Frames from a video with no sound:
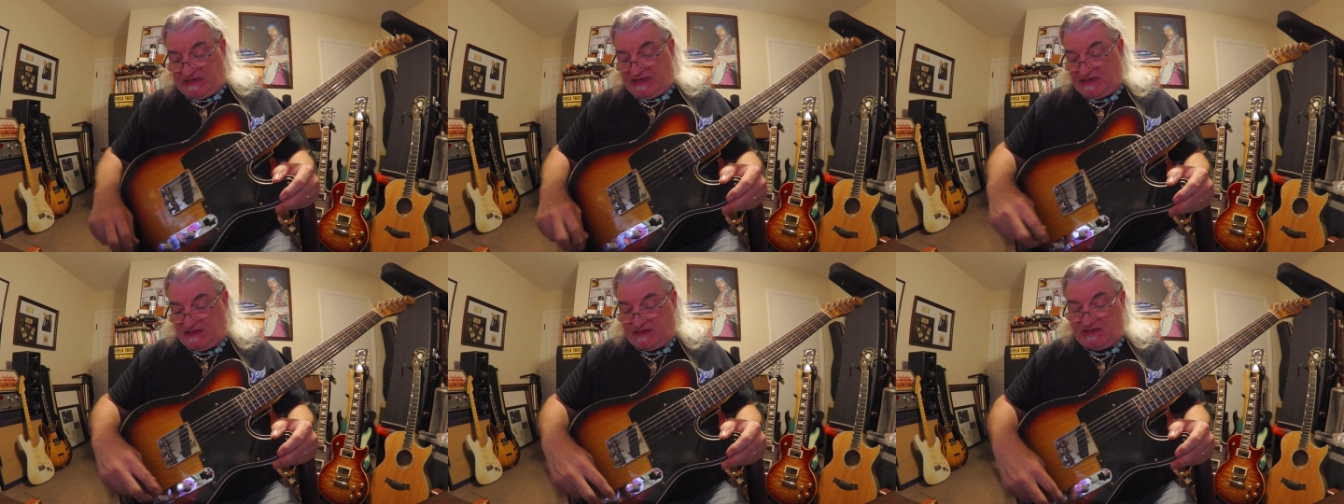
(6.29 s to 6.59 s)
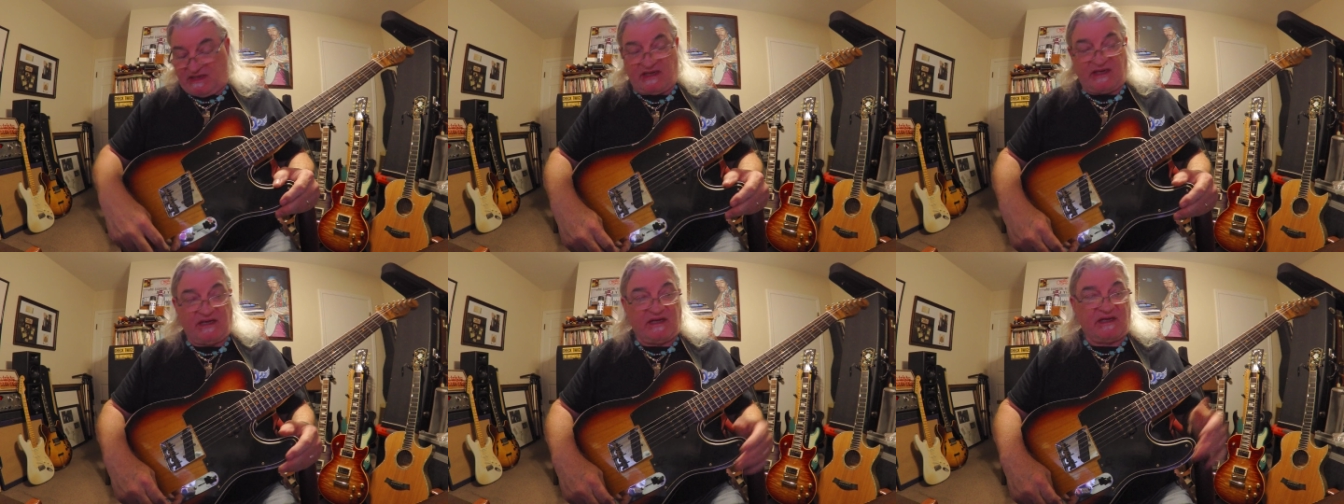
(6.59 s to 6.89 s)
had a
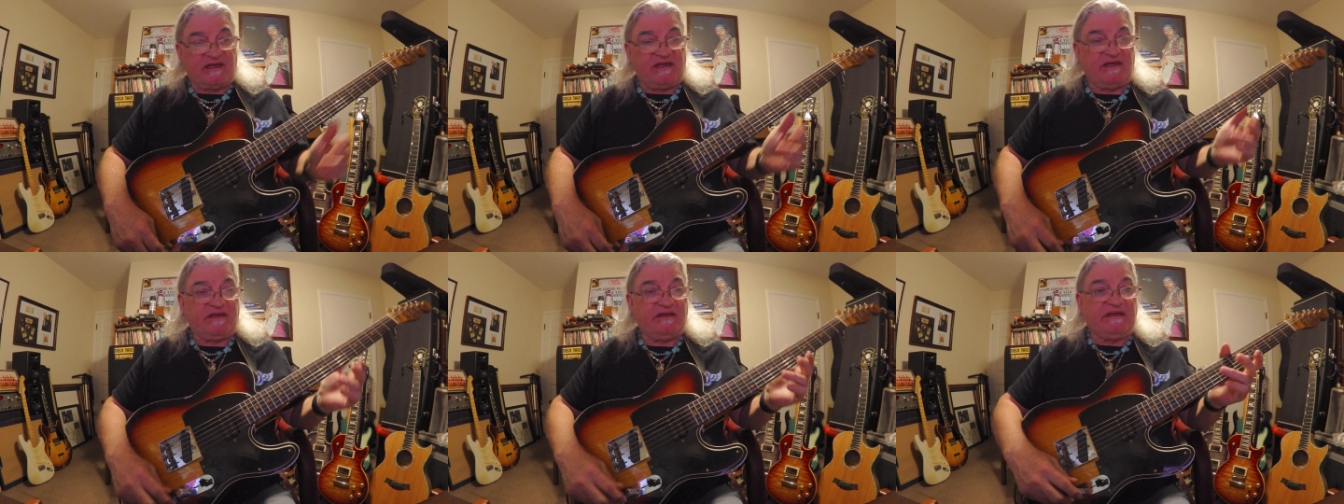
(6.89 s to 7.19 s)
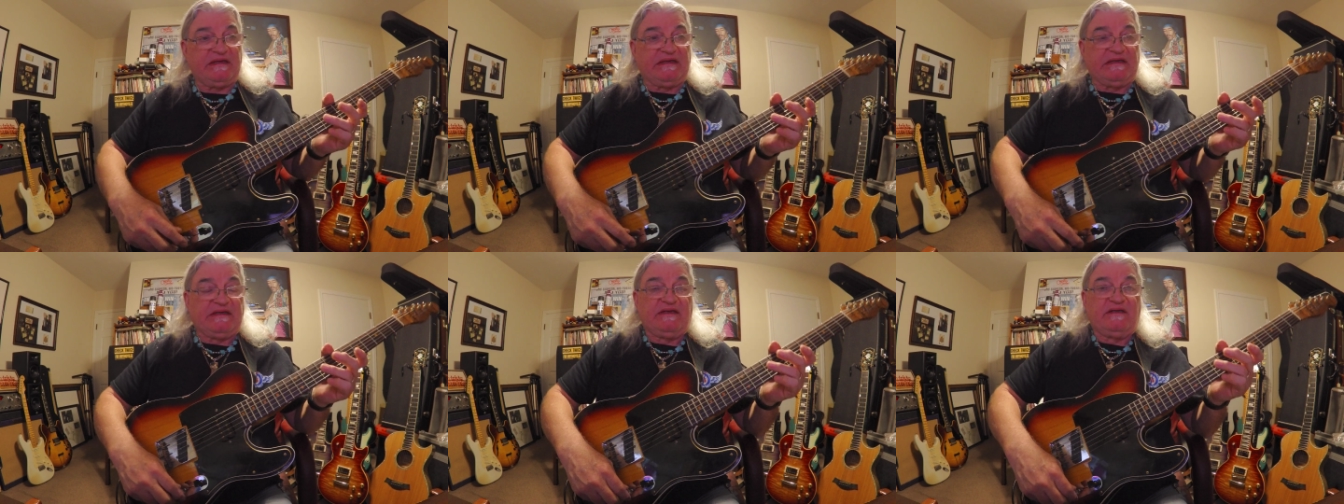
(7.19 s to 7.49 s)
gig,
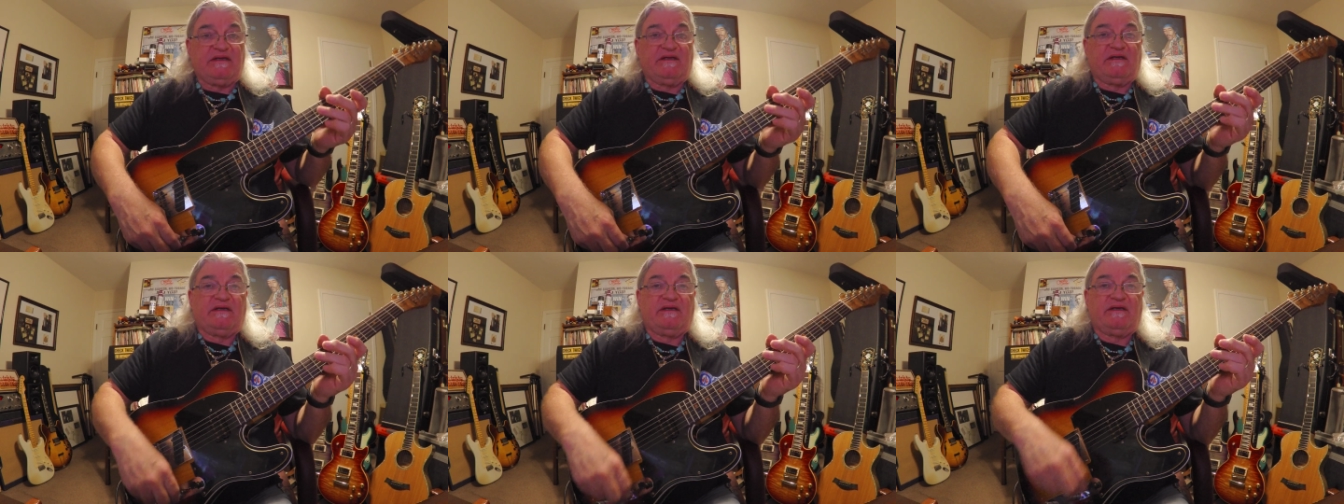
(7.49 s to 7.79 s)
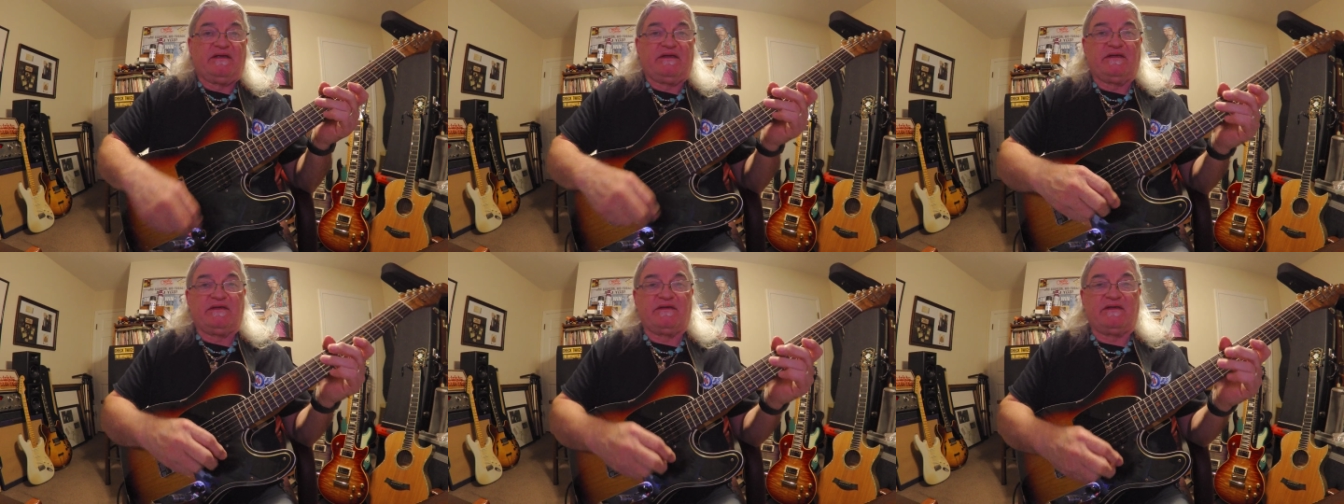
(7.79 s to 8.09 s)

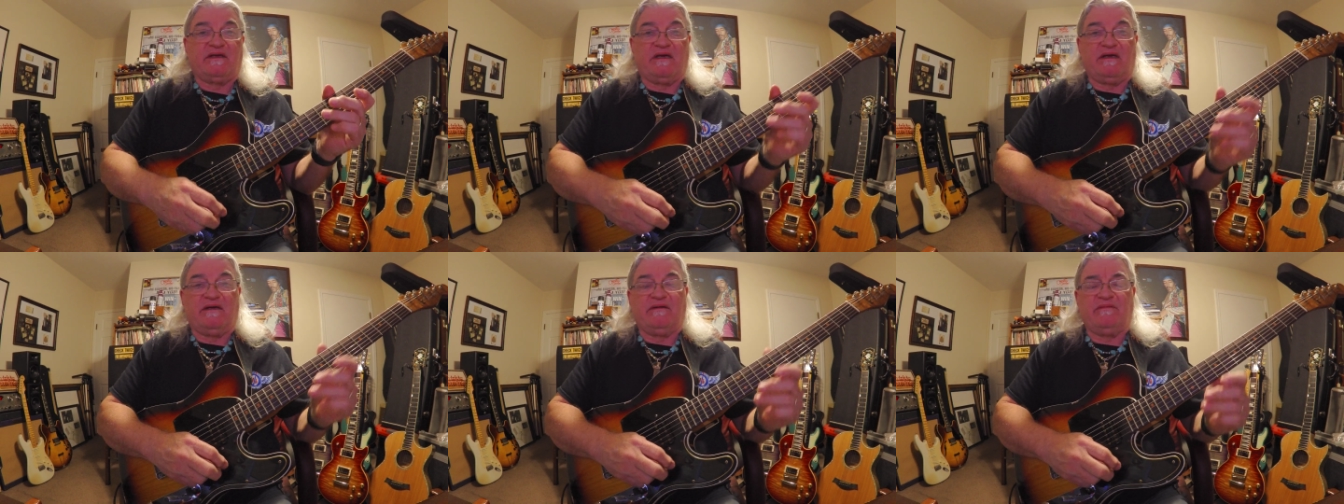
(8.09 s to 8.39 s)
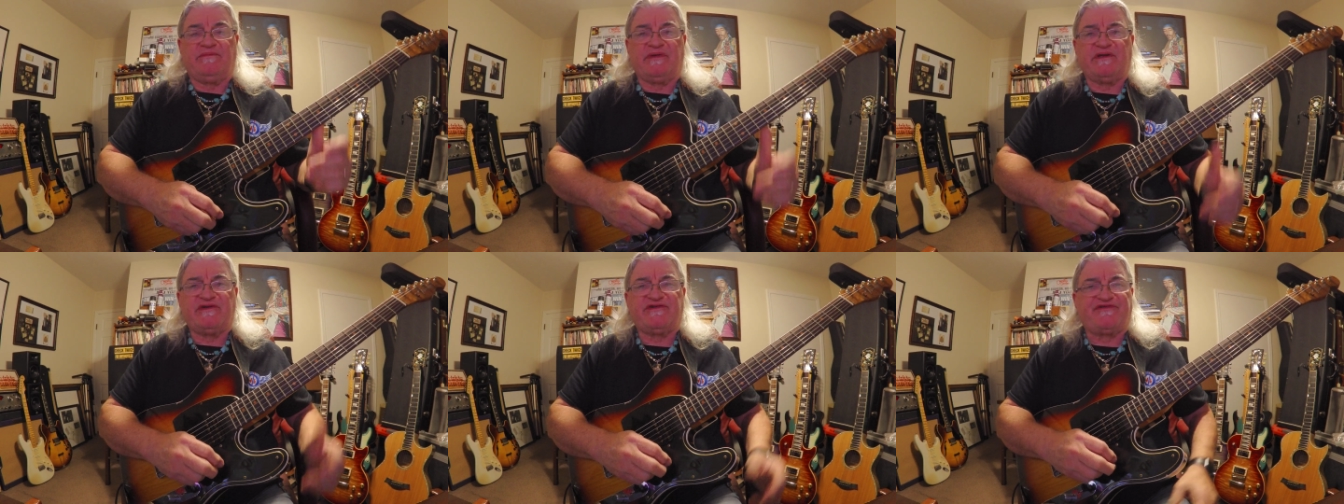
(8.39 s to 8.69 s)
and
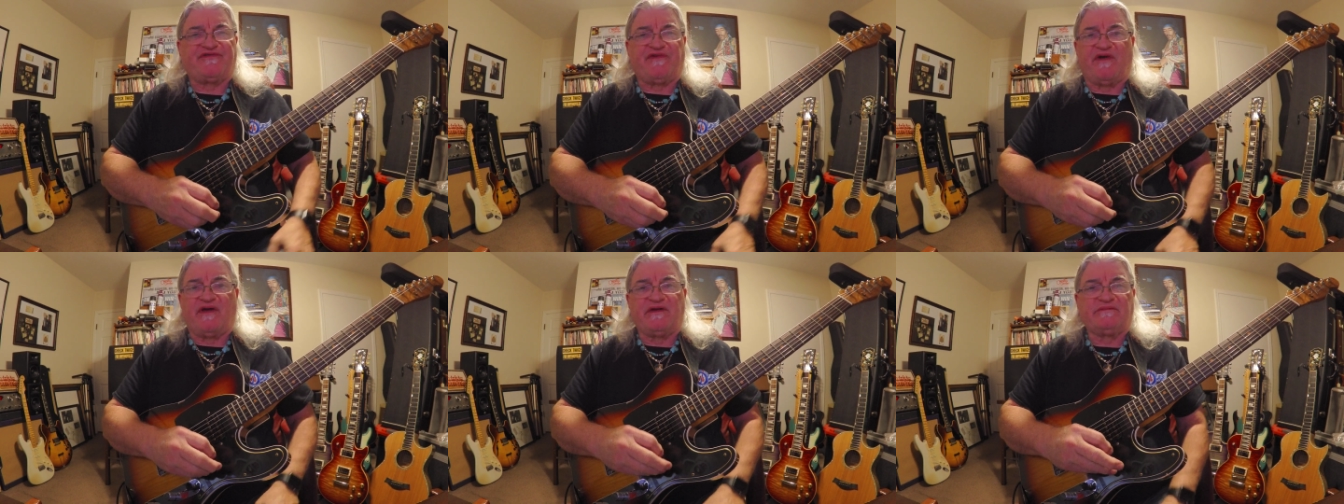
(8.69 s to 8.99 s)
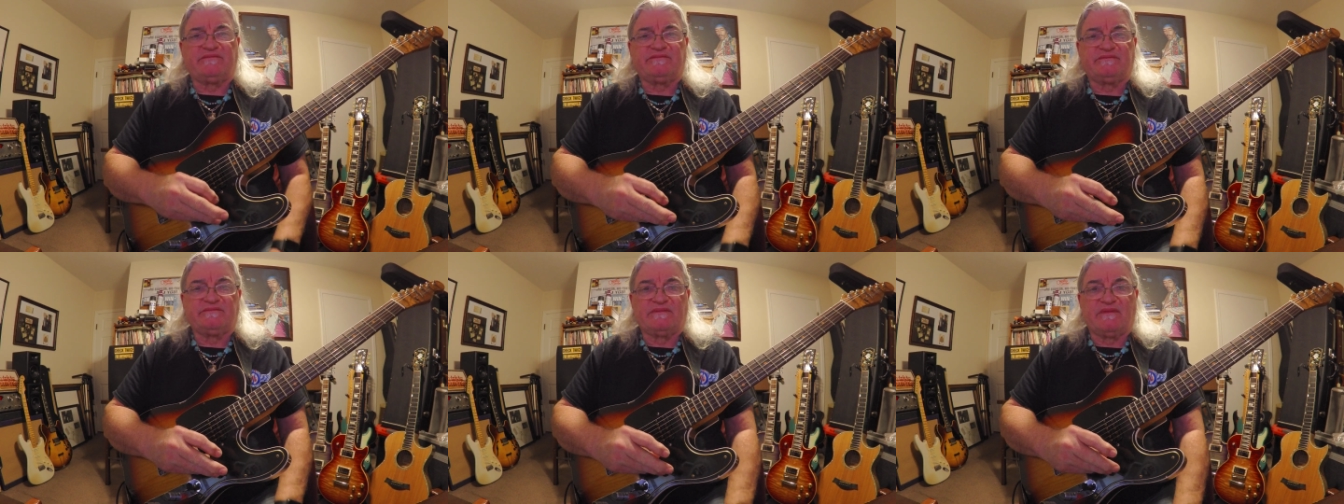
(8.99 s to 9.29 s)
but it's fun.